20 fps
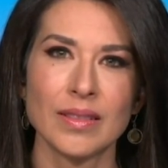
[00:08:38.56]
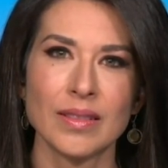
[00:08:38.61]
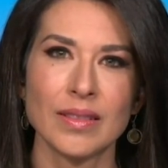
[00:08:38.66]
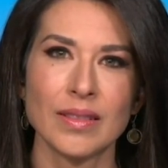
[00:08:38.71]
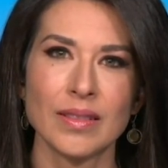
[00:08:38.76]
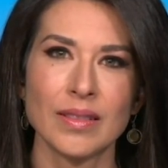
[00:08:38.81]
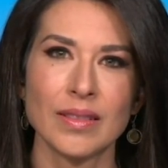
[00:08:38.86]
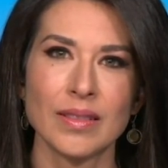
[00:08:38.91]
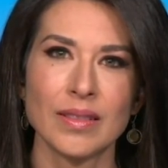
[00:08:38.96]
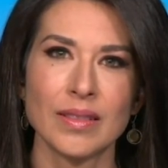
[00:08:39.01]

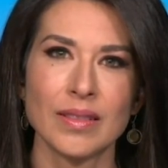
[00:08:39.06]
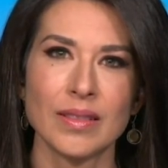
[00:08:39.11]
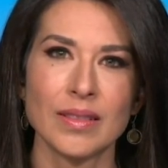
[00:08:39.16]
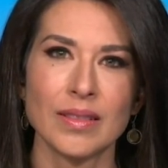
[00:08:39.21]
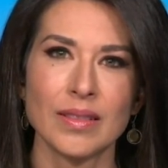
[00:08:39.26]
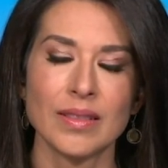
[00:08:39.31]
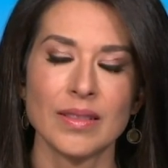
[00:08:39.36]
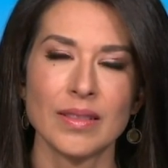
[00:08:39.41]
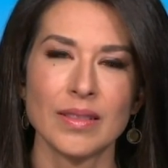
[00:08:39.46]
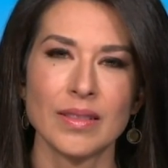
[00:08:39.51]

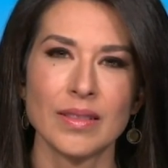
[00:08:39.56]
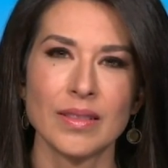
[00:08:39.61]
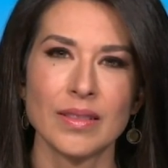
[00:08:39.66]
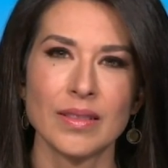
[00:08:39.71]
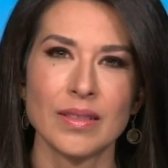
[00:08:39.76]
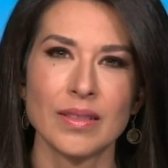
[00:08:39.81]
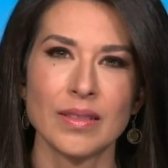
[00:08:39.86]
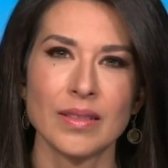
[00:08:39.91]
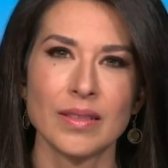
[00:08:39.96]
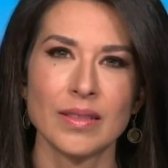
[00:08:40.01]

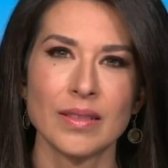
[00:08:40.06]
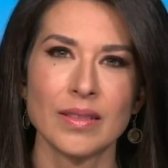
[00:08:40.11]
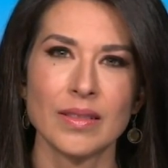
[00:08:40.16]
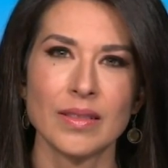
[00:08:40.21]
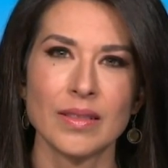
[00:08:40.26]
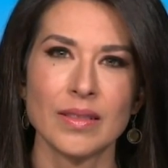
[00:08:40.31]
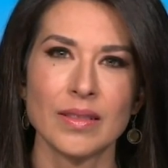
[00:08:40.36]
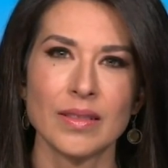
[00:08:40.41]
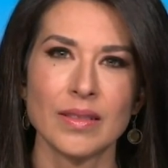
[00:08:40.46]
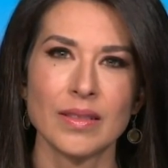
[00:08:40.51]

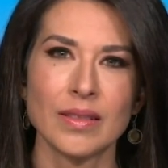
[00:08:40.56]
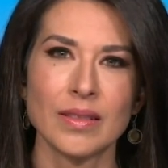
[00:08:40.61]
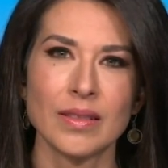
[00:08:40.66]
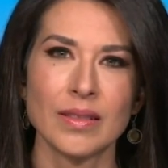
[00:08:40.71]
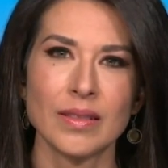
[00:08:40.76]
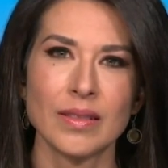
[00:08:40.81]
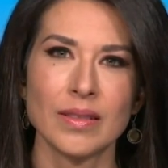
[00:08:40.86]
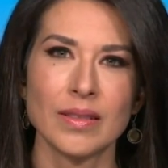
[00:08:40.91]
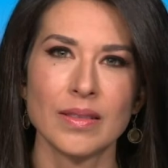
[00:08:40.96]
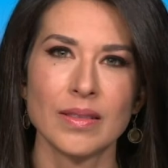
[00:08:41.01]

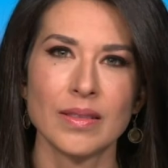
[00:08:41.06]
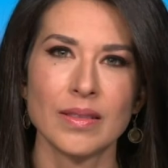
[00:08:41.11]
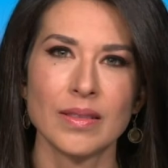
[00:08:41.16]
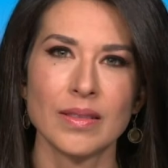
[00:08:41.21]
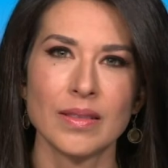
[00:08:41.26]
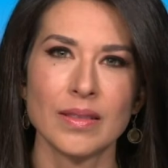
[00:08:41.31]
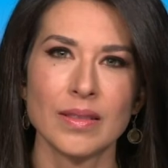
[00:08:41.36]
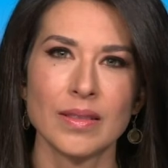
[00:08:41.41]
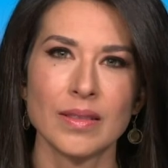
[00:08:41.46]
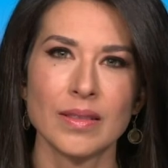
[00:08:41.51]

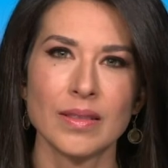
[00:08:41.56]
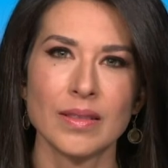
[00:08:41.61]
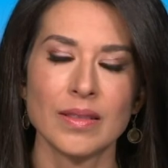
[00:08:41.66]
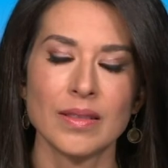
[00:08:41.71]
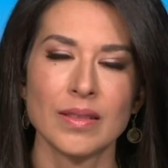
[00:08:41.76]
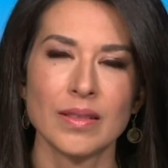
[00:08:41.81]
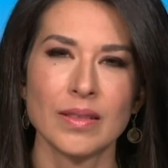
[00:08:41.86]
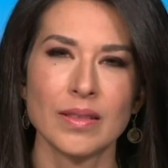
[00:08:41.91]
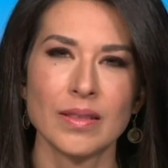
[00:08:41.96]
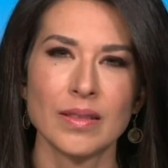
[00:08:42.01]

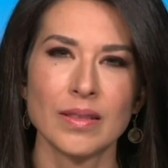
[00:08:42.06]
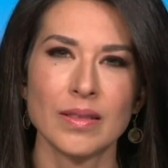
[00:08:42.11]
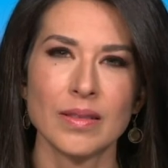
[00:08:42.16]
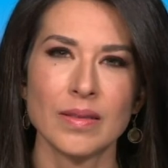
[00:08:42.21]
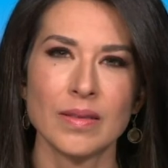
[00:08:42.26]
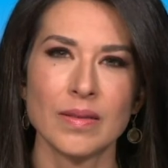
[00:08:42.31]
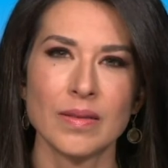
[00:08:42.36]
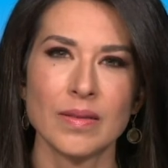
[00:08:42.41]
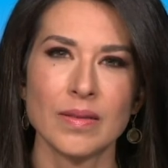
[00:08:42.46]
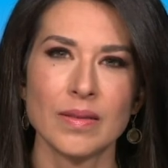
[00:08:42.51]

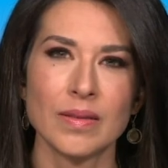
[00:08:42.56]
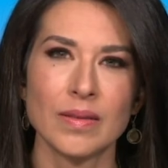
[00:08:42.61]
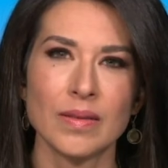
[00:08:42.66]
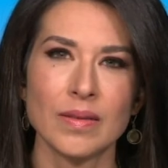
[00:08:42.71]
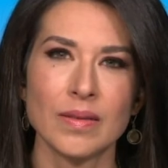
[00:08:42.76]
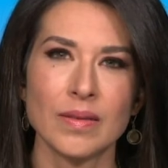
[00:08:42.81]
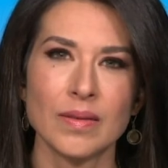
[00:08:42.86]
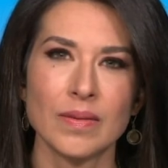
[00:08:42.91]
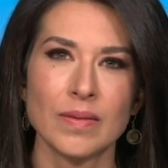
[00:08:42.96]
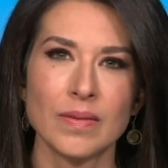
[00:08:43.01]

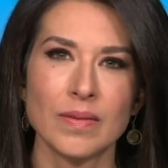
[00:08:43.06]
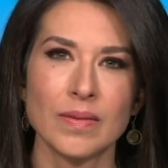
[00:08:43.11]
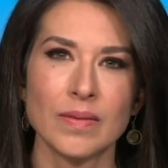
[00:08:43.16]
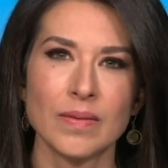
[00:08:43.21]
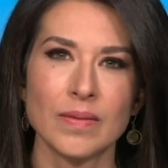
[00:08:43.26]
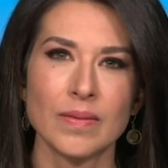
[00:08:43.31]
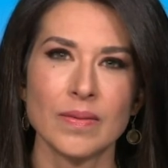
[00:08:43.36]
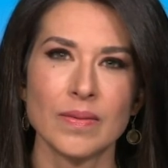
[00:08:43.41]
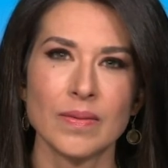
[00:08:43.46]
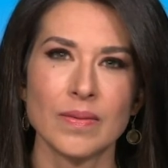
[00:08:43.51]

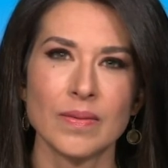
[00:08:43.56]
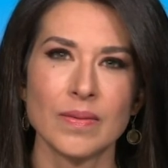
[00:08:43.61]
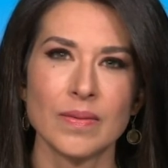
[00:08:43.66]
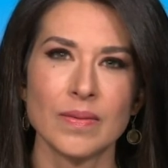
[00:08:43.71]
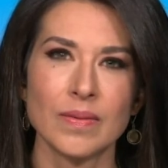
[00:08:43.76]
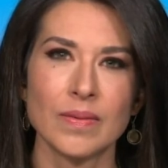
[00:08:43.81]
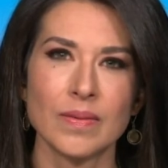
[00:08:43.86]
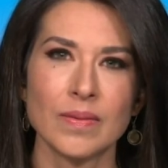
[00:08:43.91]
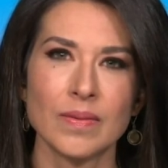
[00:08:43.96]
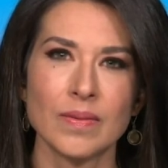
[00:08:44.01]

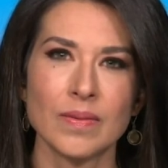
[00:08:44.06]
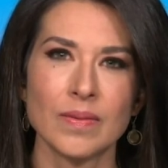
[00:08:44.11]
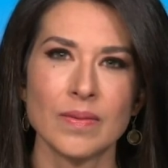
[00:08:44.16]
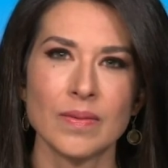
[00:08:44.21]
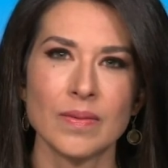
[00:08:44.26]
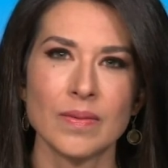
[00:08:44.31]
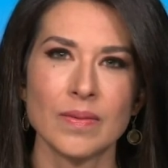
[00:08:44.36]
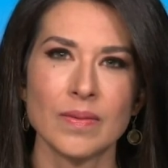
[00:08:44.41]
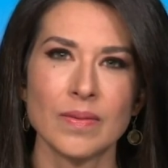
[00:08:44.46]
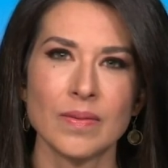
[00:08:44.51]

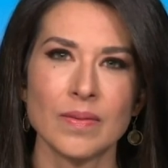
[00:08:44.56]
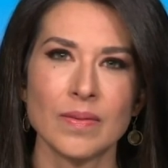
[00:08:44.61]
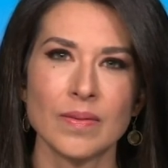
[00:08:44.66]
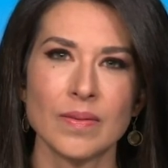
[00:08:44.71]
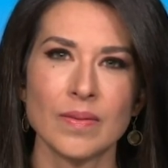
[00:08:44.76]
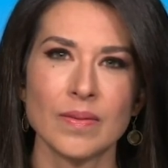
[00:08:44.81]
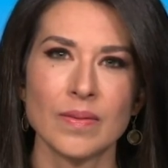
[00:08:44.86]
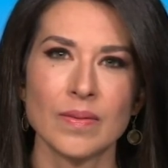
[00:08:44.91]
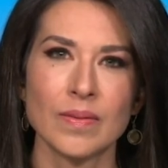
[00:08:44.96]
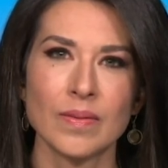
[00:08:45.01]

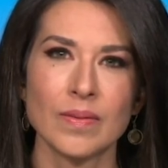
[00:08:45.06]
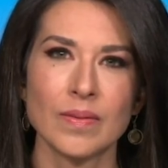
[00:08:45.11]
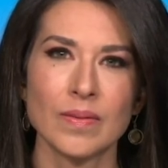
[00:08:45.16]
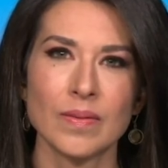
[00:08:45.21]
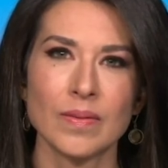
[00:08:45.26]
This person isn't speaking.